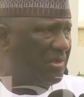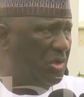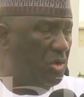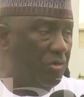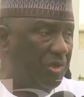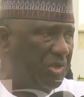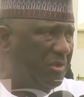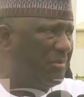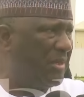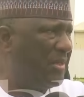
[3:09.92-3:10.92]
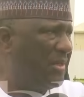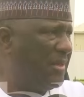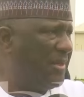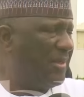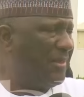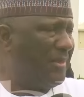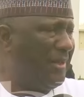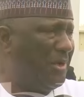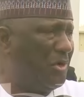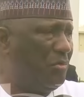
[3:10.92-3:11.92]
regime,
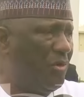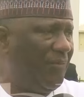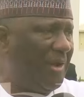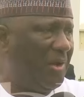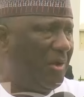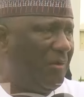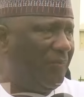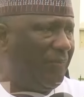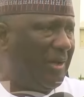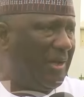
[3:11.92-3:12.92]
the removal of